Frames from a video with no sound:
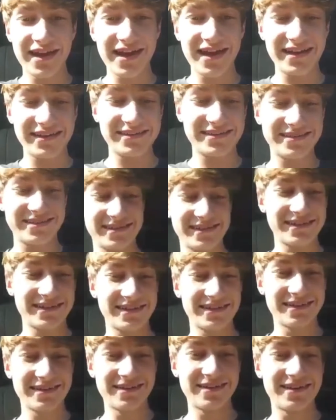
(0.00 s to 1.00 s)
Let's
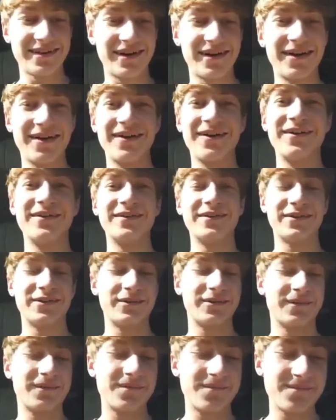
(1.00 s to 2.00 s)
go,
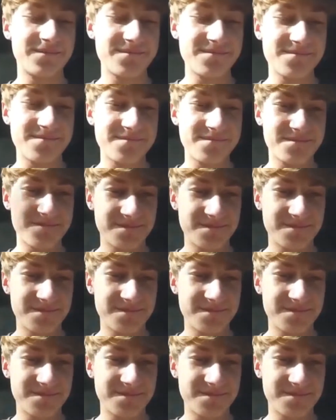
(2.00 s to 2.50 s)
dude. Do you